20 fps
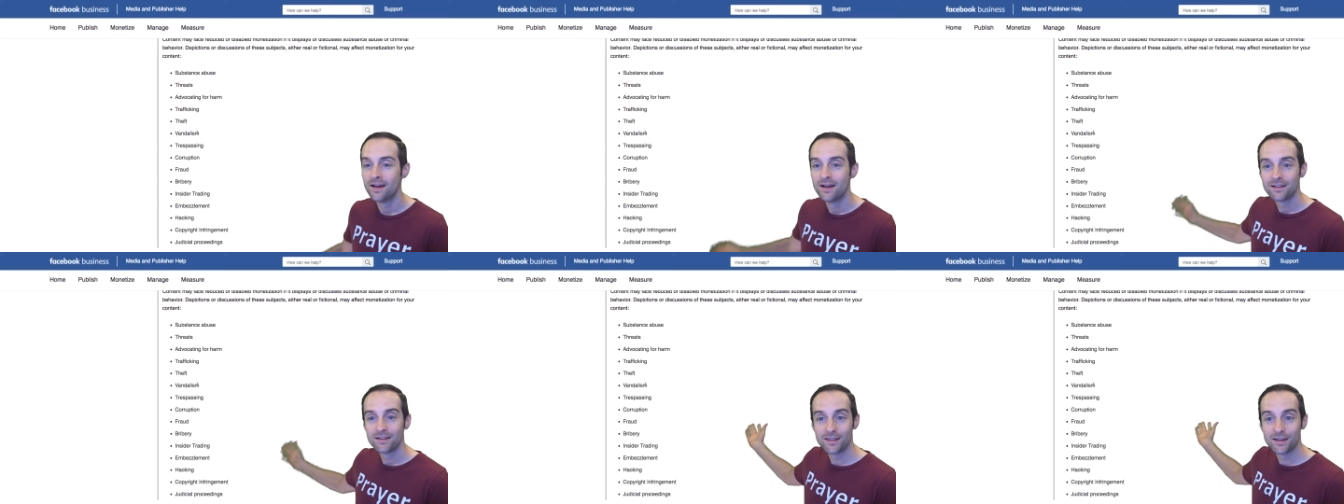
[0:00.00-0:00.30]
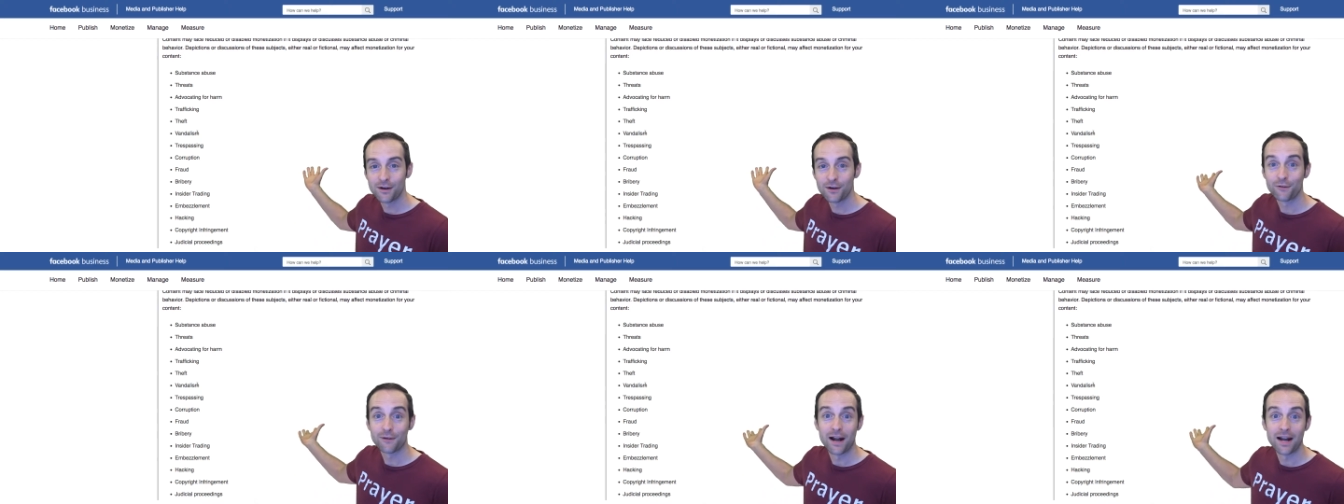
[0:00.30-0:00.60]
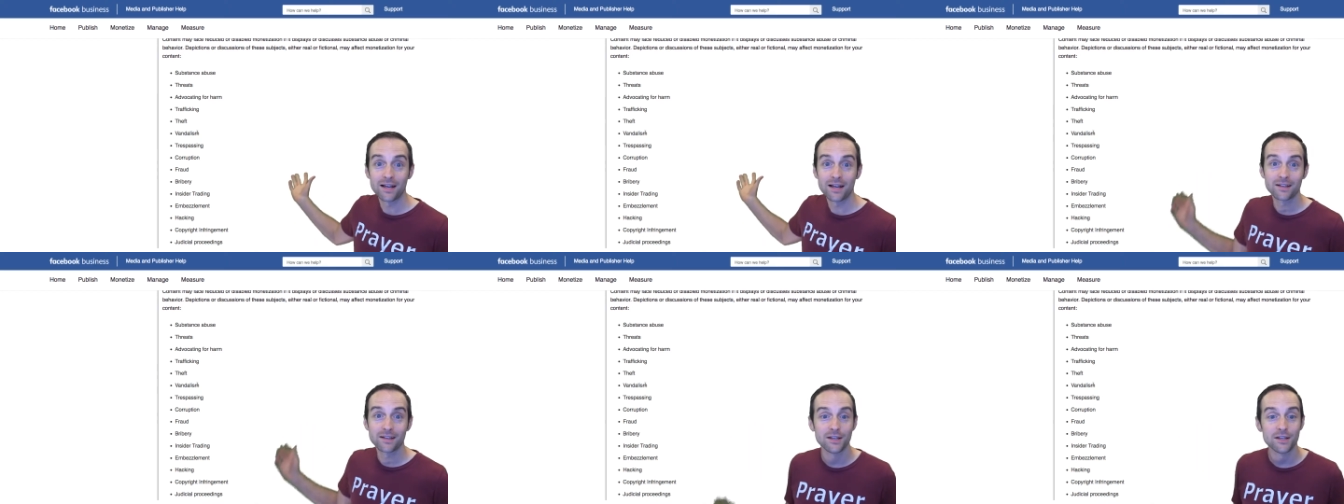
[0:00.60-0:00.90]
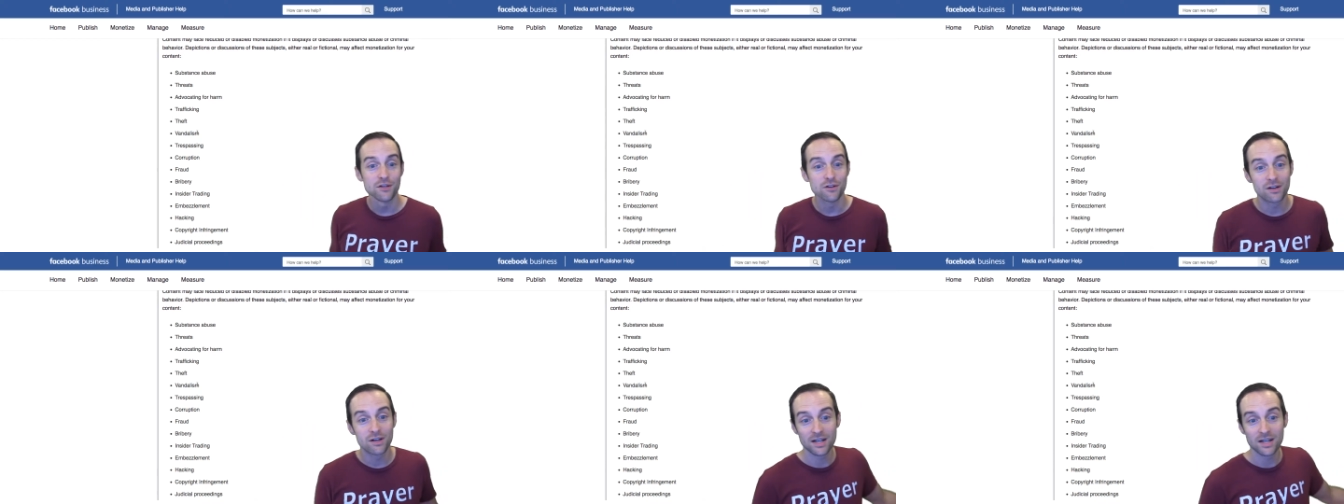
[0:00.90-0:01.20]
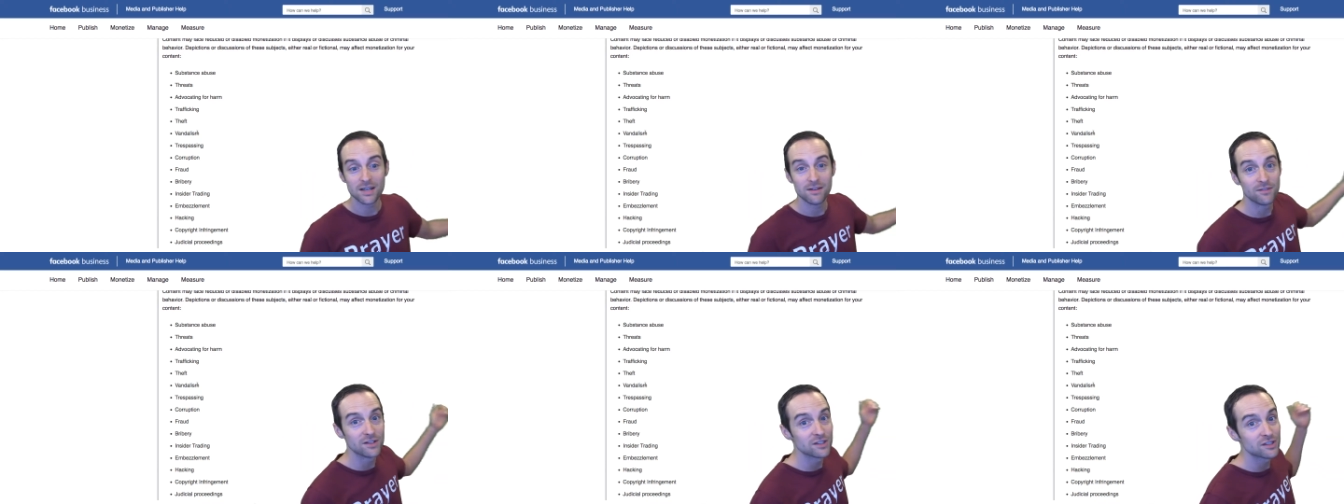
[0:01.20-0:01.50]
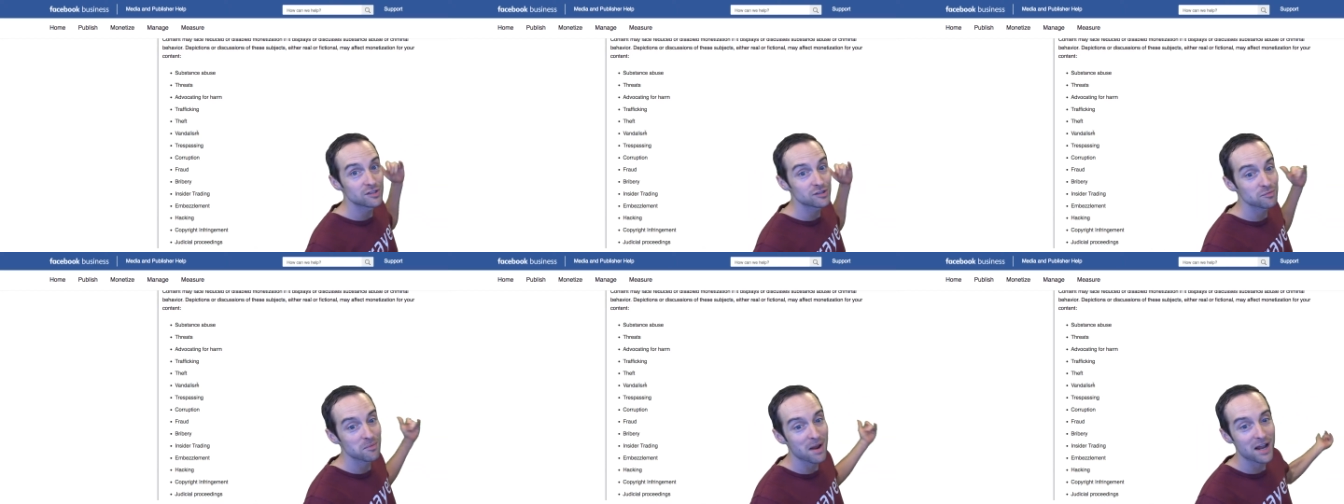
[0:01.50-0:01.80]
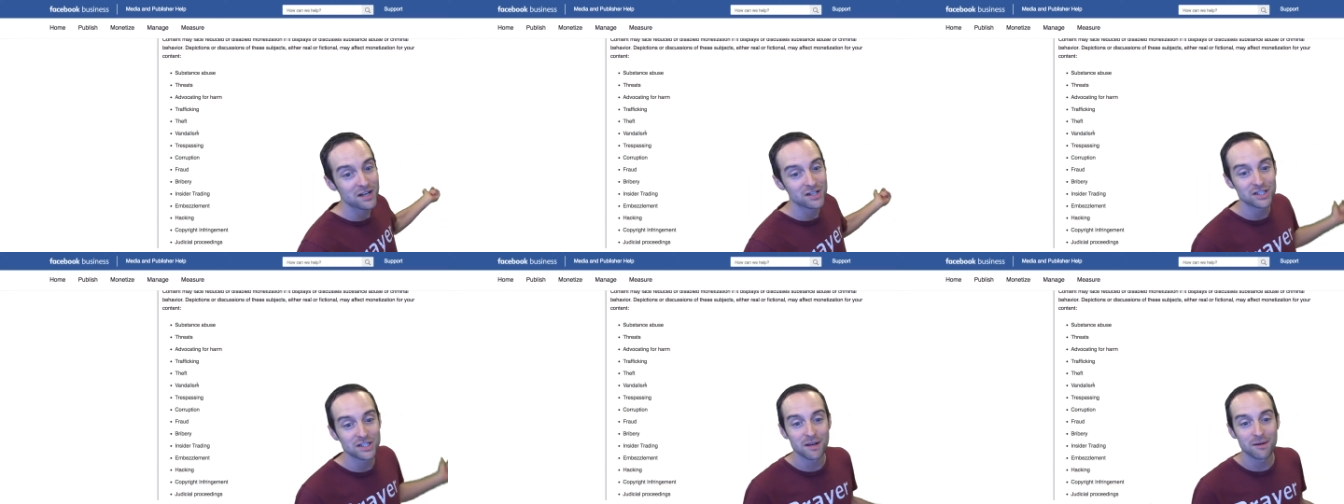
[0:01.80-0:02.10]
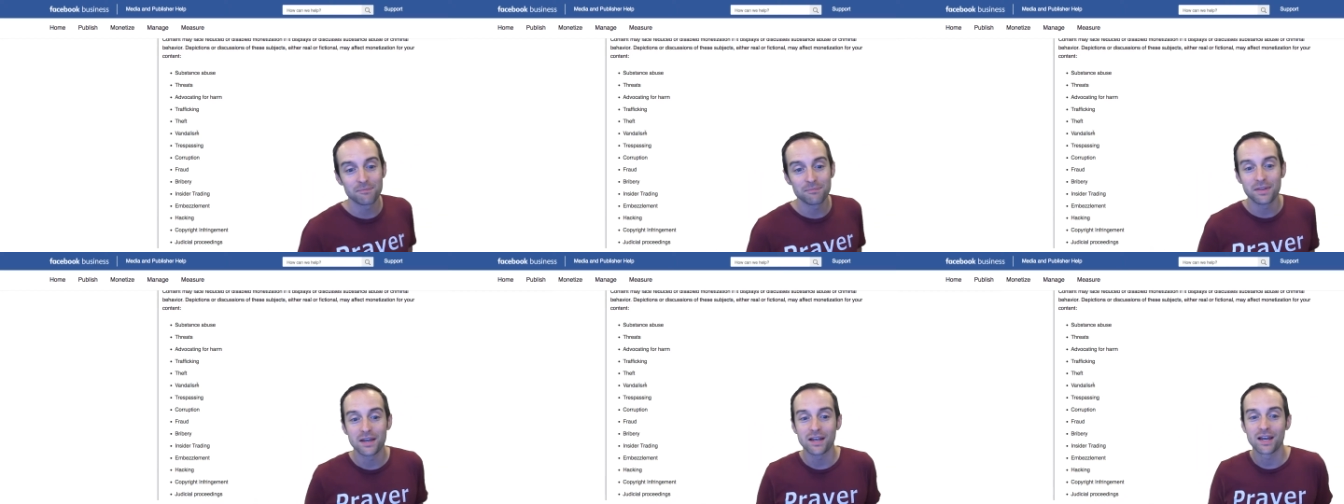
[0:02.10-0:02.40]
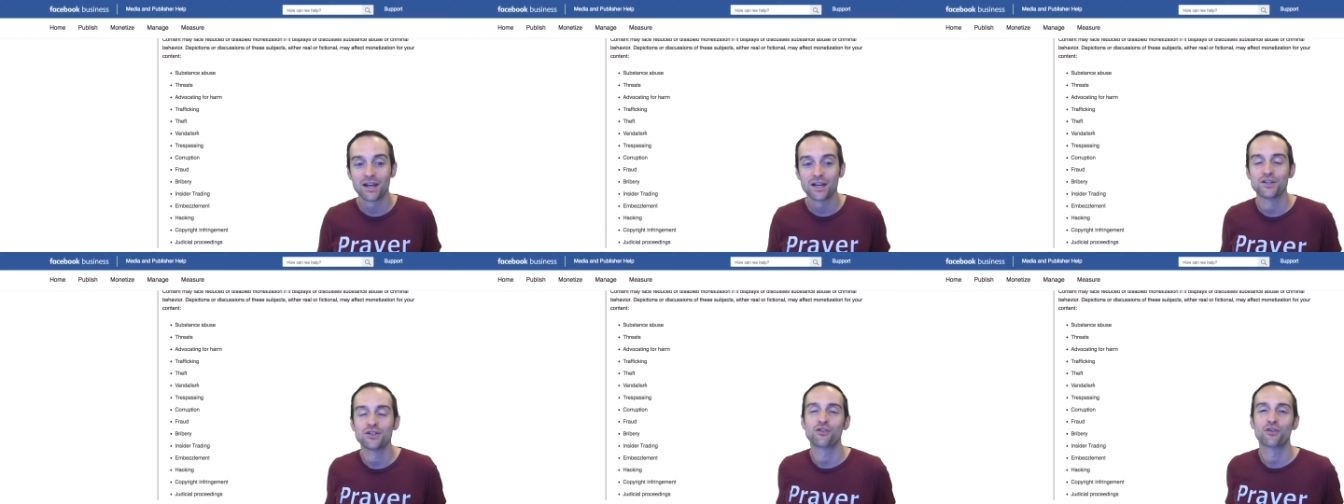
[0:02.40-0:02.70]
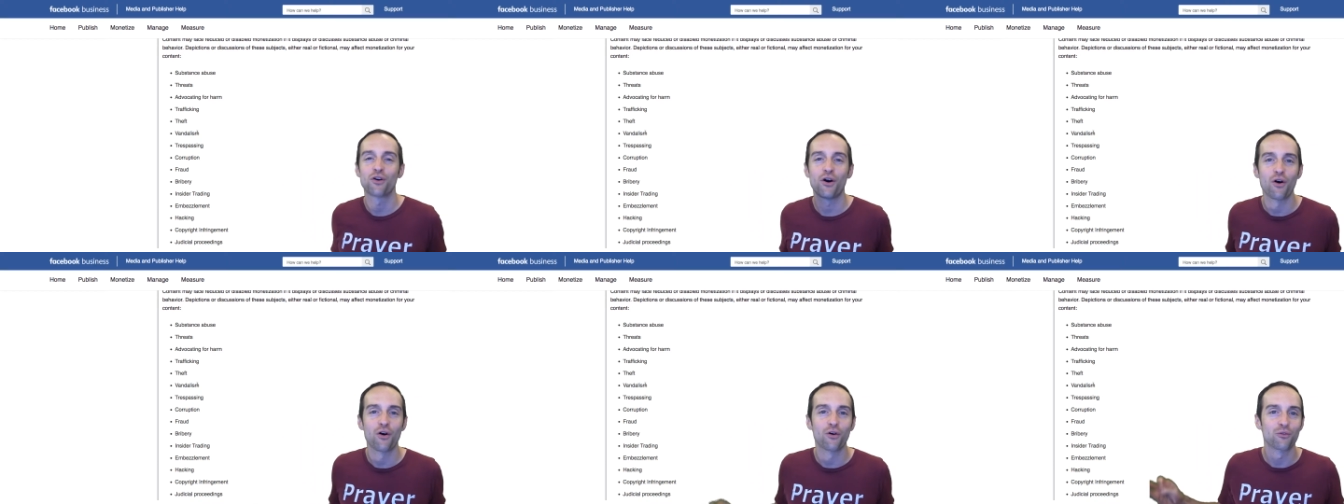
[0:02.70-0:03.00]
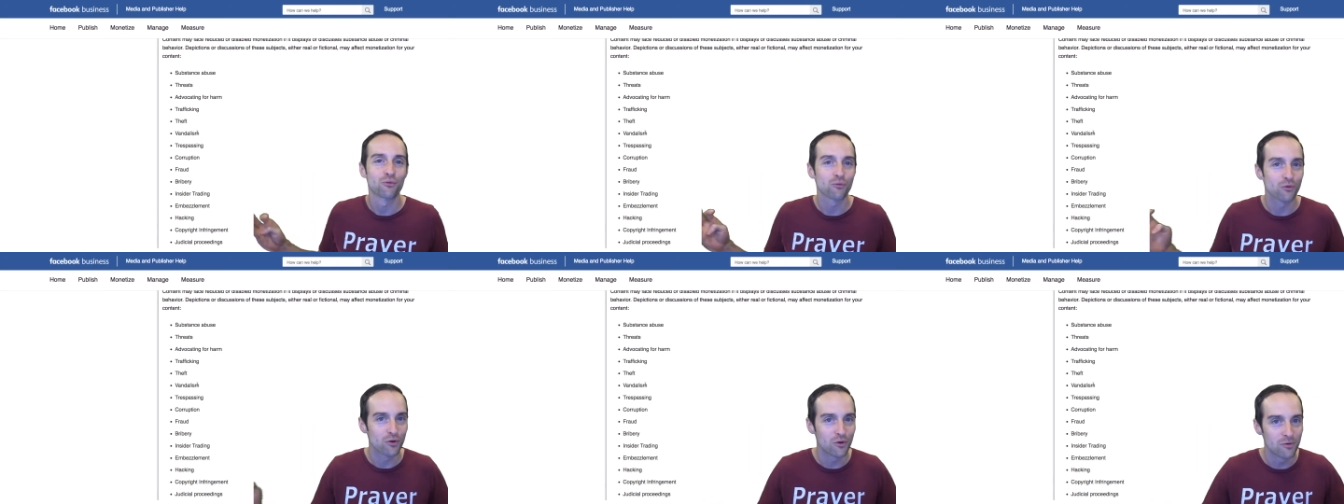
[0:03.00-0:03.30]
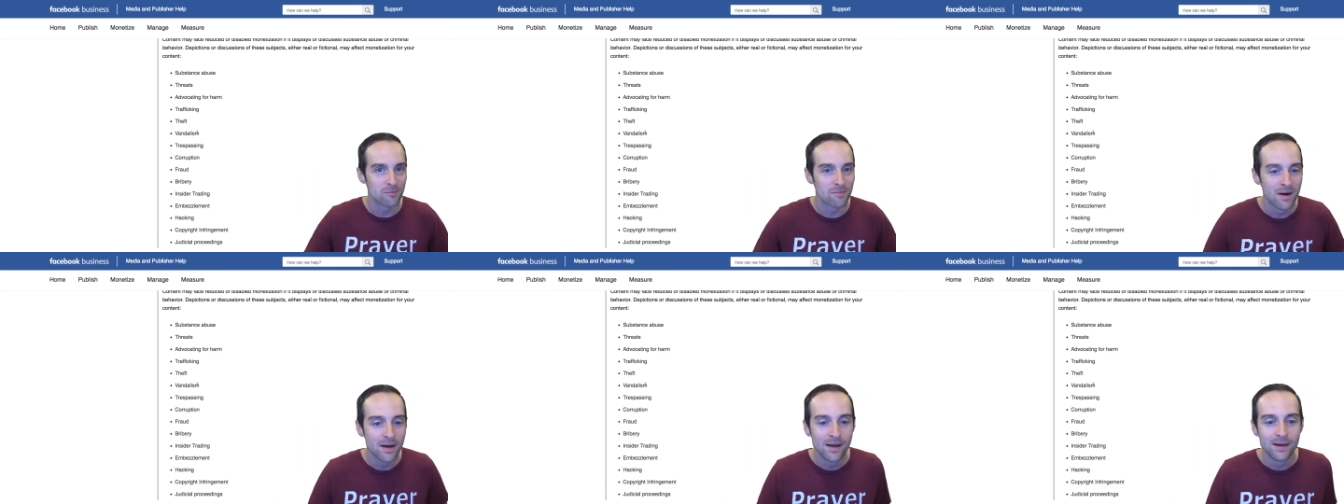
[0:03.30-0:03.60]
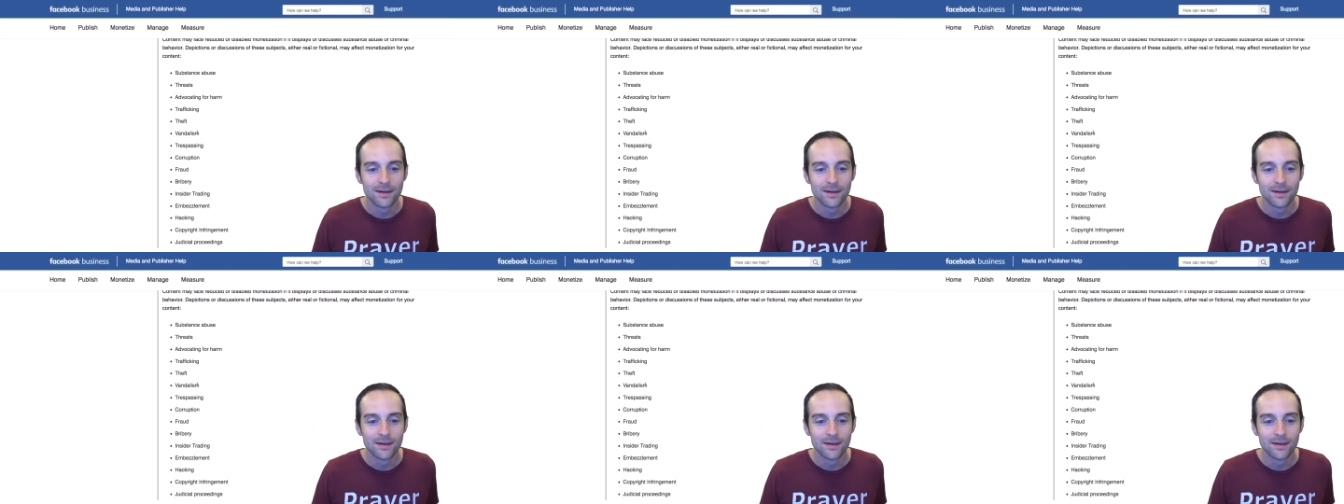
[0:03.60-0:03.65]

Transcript: theoretically, you could even smash something in your own room.